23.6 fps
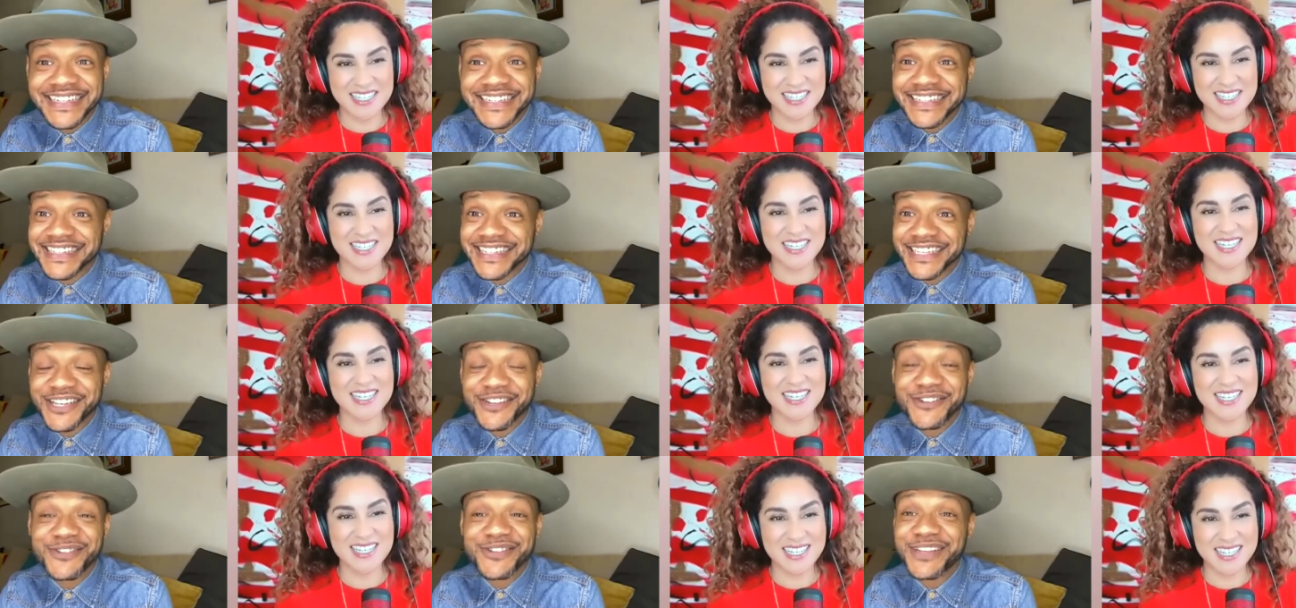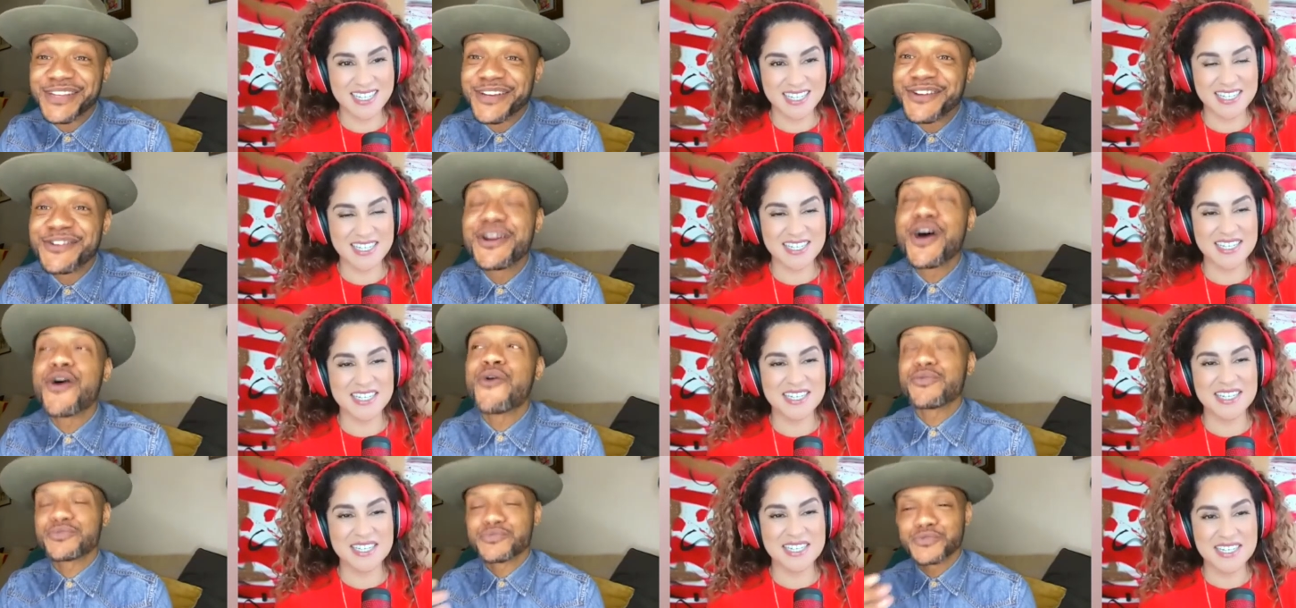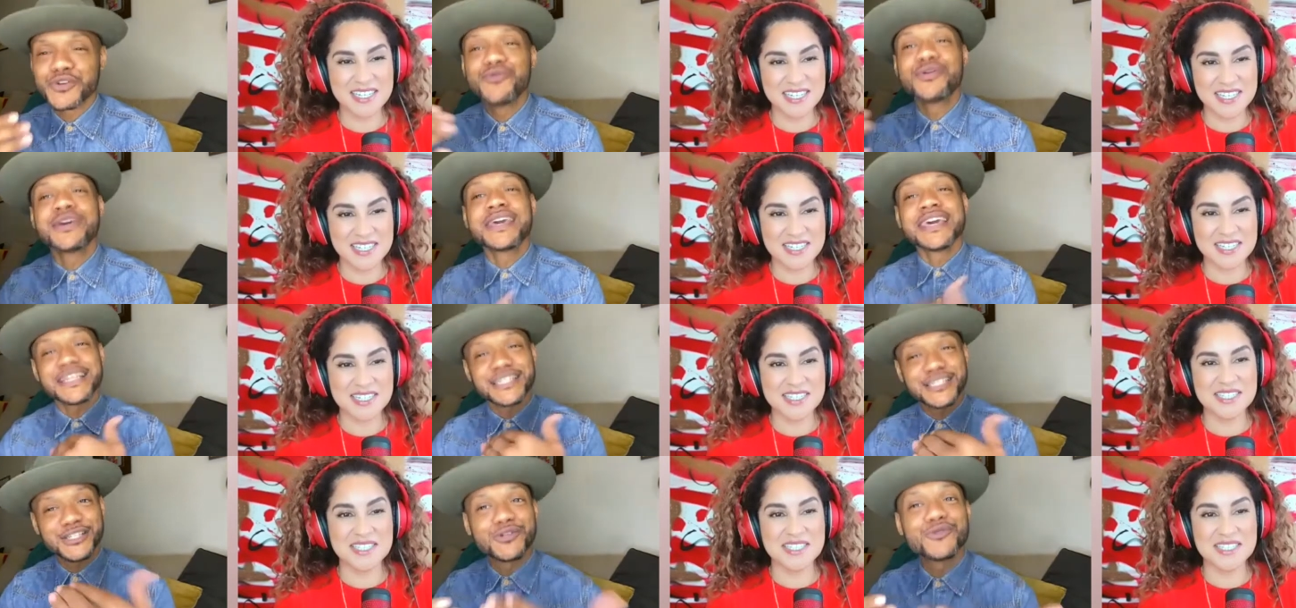Speaker 1: You you know, you
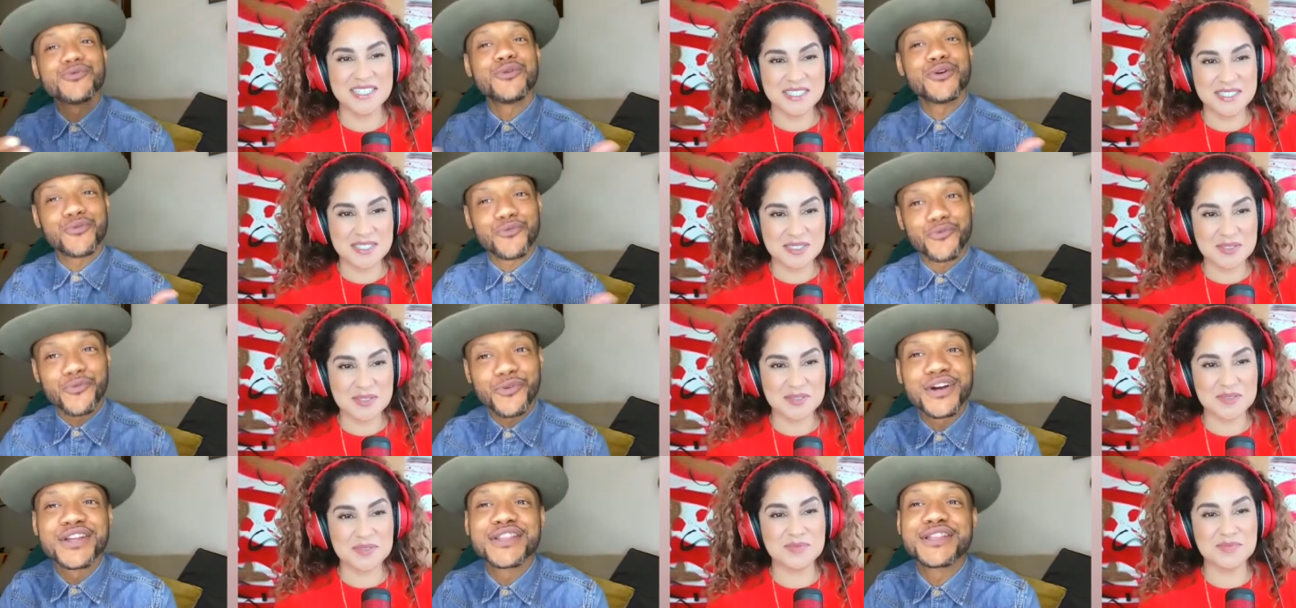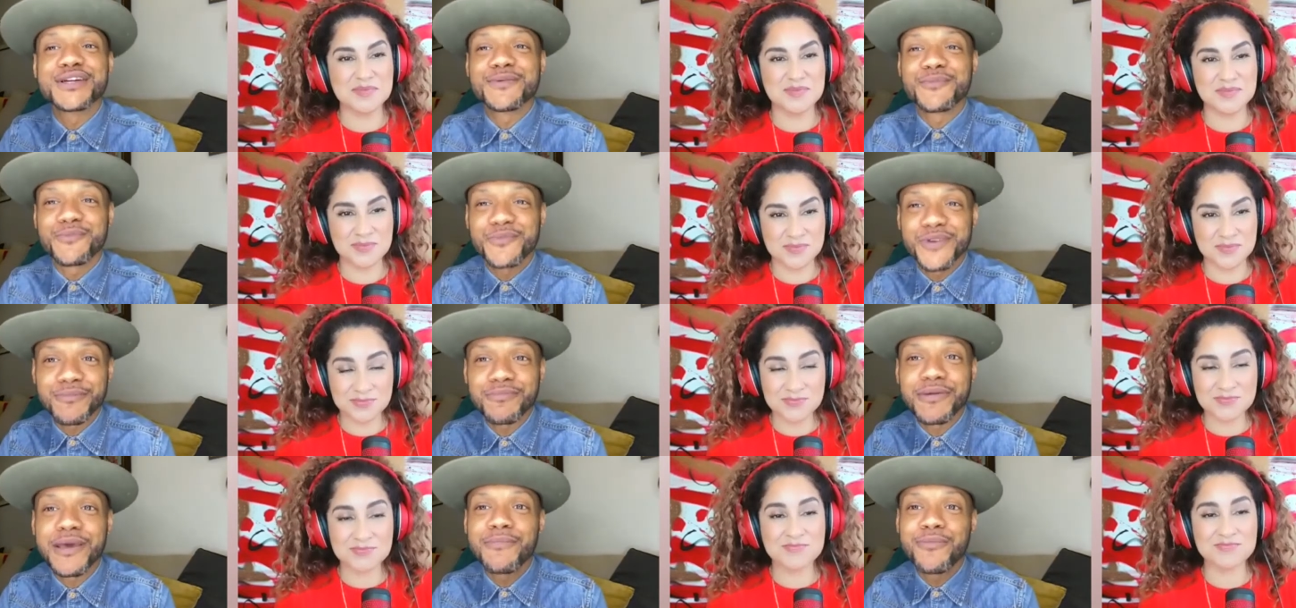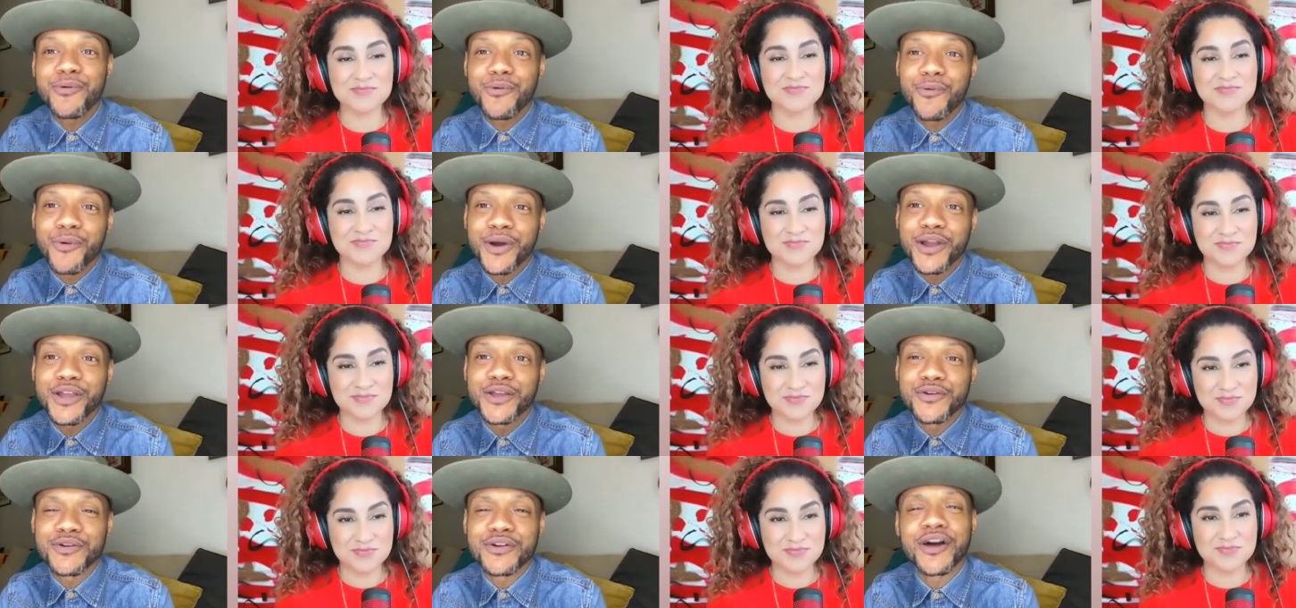get to a rhythm with people mm-hmm. where
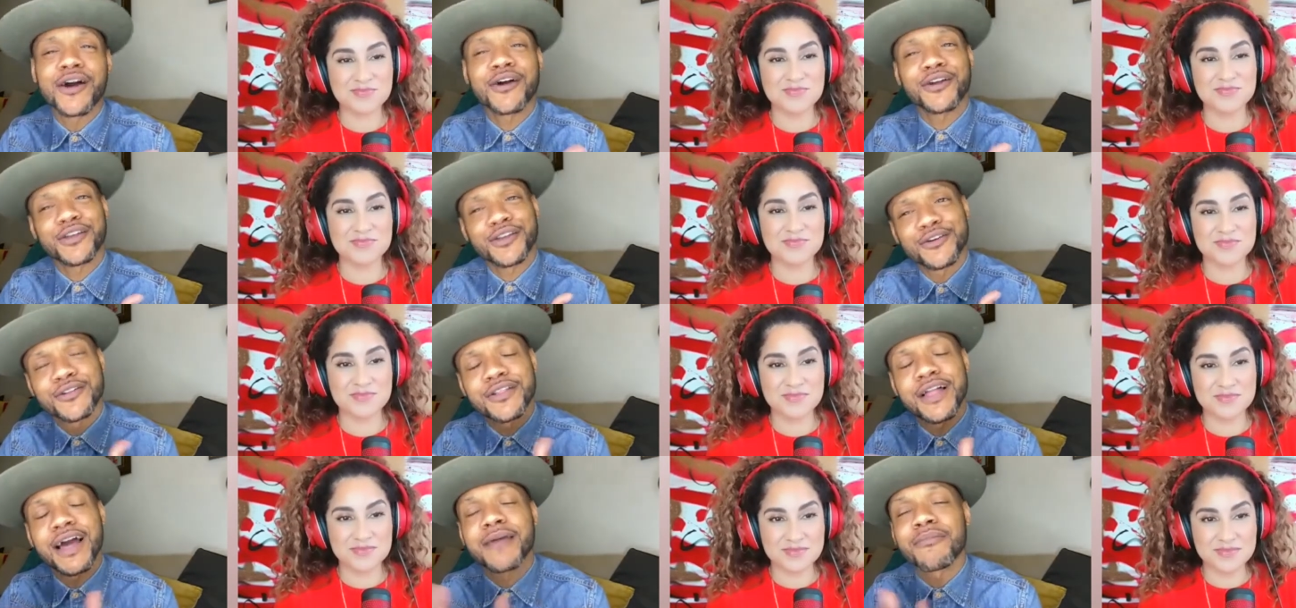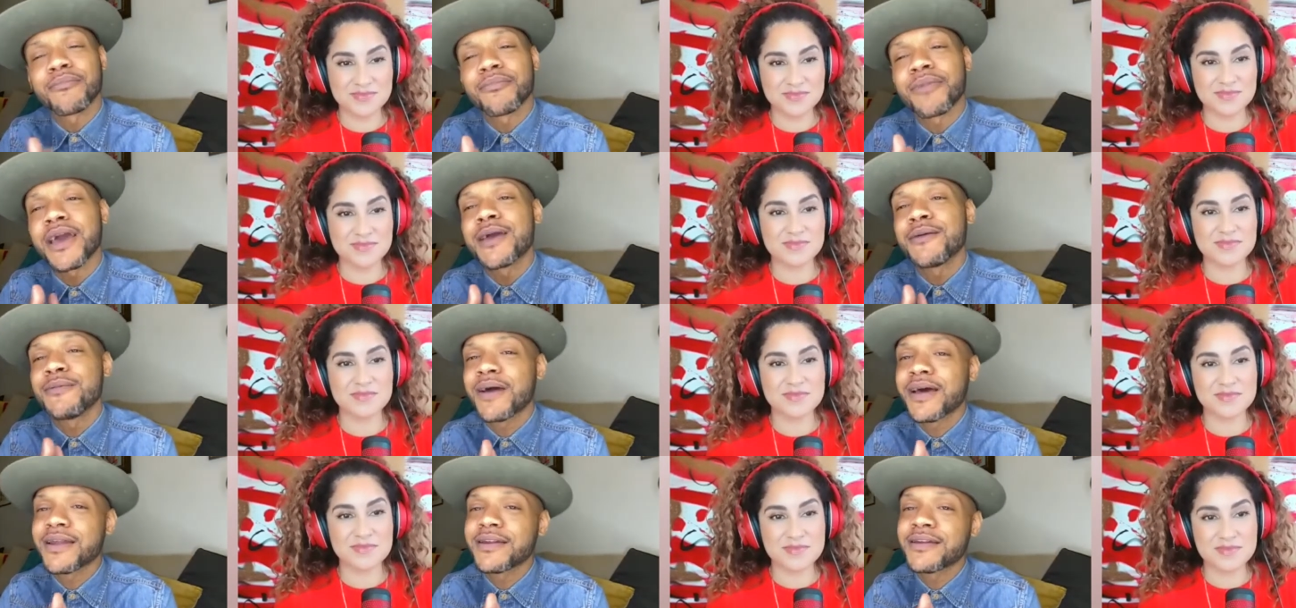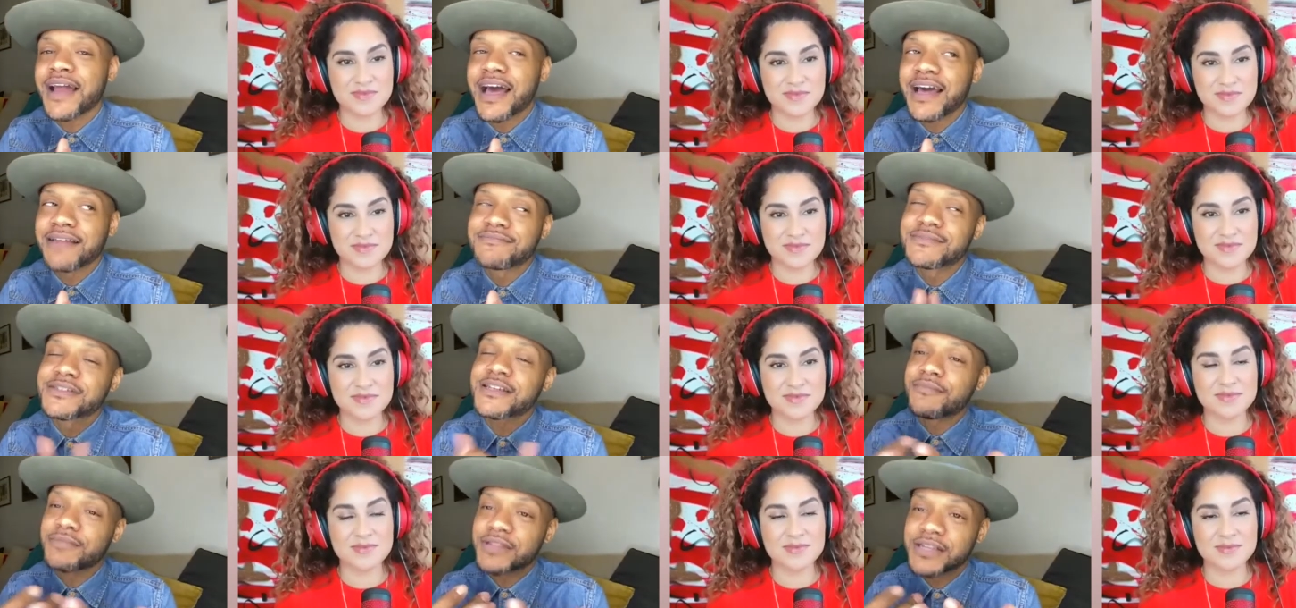you know mm-hmm. you're like, babe, I, I,
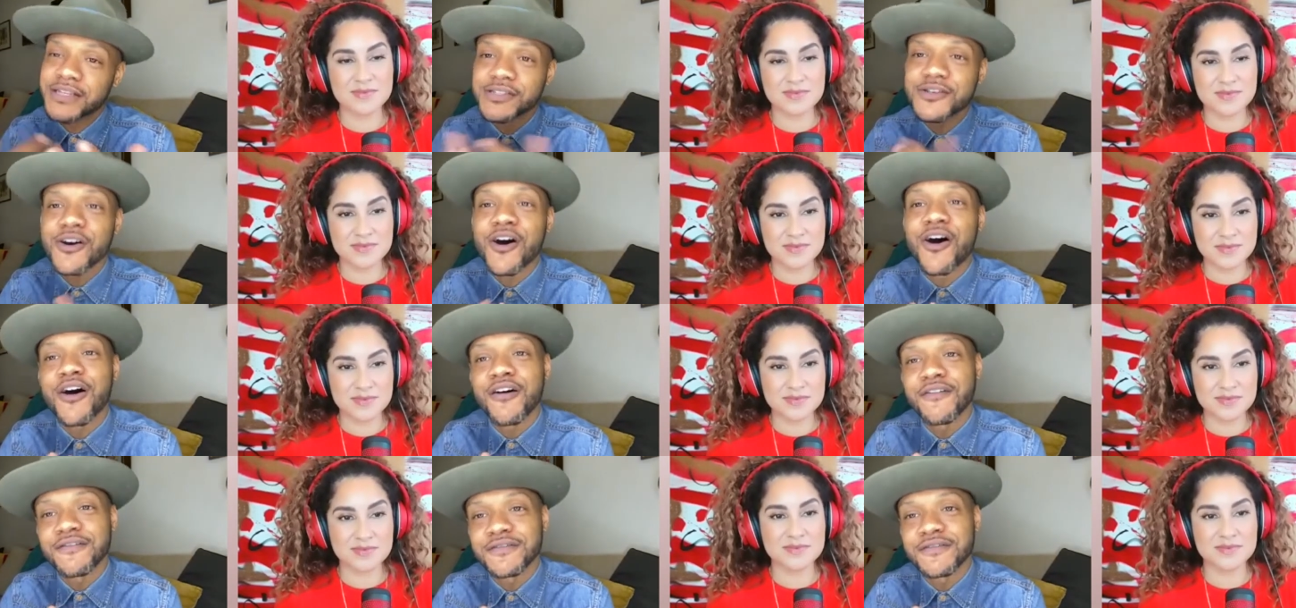something's off.